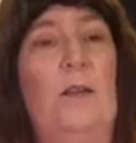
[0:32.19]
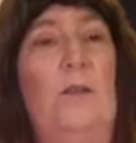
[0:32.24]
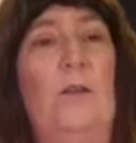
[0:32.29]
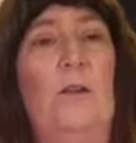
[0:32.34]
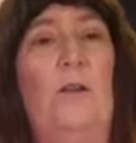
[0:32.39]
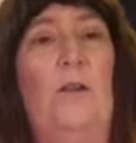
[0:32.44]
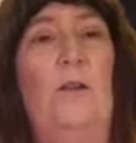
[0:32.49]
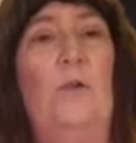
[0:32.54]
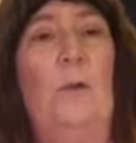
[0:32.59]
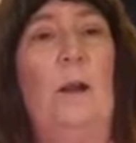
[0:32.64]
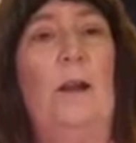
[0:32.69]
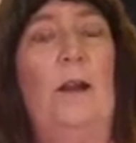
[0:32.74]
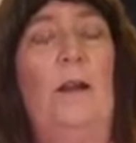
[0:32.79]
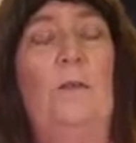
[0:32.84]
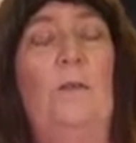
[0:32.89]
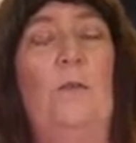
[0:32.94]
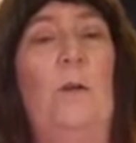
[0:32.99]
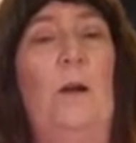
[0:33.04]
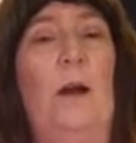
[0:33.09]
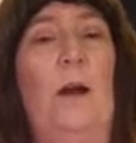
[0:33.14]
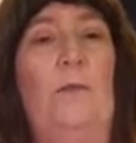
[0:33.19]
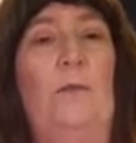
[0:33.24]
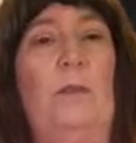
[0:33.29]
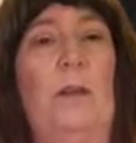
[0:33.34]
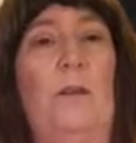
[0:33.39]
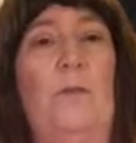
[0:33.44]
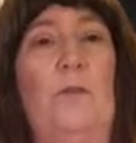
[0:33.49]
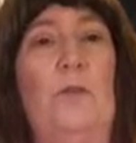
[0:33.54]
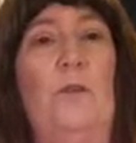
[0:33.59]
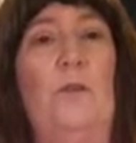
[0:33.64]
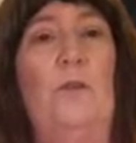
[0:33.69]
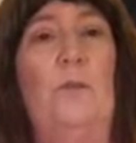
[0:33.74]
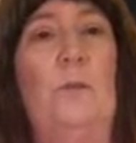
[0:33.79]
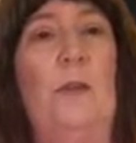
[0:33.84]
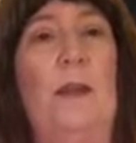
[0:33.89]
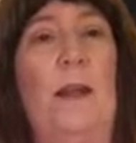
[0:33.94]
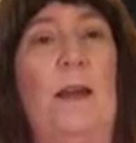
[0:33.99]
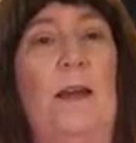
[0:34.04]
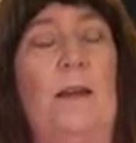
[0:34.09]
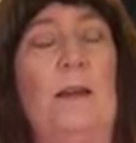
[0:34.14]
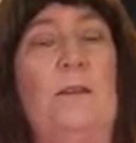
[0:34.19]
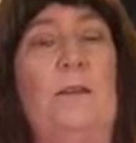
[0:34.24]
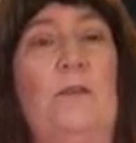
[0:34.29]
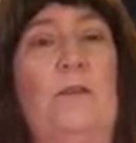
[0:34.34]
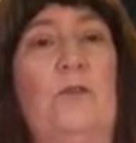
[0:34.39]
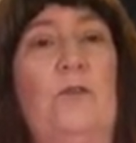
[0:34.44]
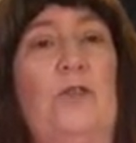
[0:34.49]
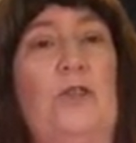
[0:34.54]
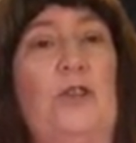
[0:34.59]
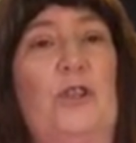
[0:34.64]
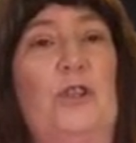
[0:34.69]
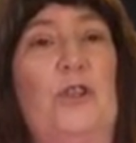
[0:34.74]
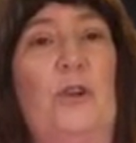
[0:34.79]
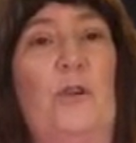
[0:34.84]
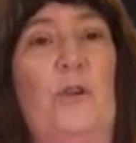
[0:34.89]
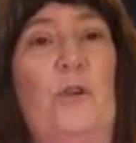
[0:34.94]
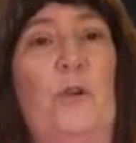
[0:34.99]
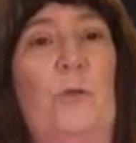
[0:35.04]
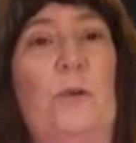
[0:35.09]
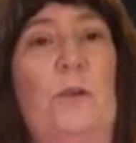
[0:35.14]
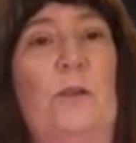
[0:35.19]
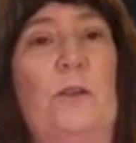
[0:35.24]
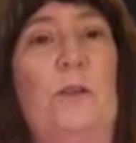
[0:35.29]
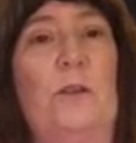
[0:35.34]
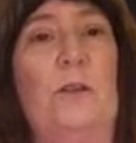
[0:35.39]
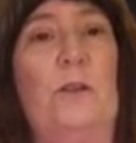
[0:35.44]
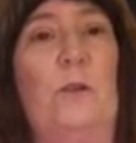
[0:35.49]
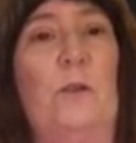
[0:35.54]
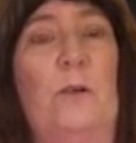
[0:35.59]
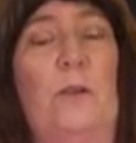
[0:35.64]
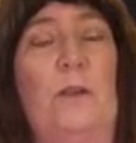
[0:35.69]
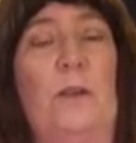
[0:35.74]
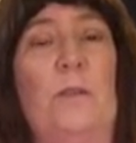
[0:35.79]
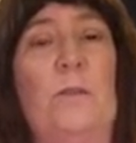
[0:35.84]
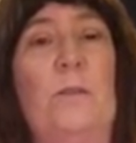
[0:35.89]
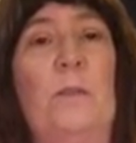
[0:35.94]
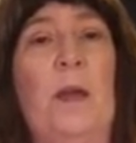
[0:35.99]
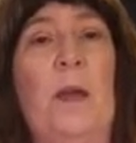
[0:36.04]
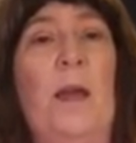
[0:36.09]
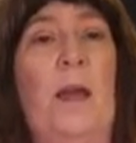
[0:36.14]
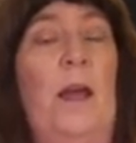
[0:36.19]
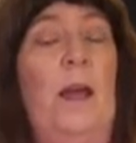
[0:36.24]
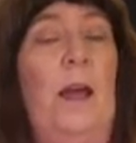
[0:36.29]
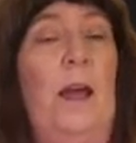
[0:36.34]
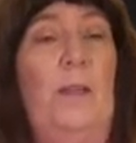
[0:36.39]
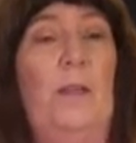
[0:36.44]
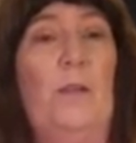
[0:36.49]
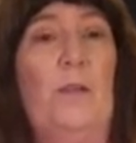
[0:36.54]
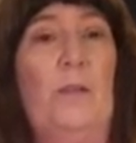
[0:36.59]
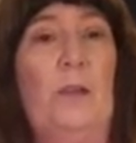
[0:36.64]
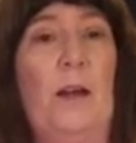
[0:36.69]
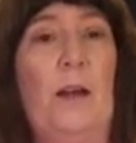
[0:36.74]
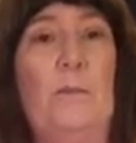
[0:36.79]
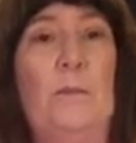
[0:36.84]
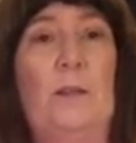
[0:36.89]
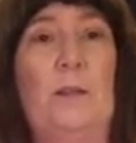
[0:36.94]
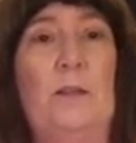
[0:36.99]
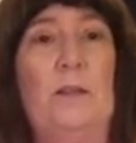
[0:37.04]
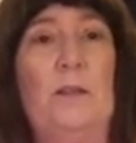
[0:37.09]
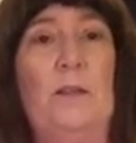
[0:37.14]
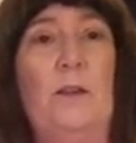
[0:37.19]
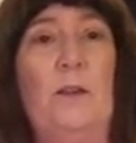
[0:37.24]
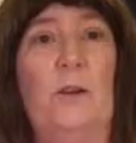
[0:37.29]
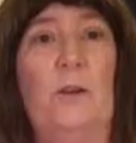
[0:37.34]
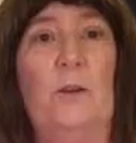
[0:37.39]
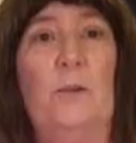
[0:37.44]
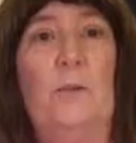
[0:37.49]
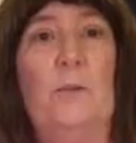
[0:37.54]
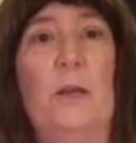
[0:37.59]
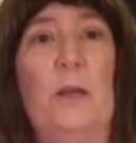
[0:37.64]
They're great if you have leftover bananas and you just don't know what to do with them, and they're yummy too.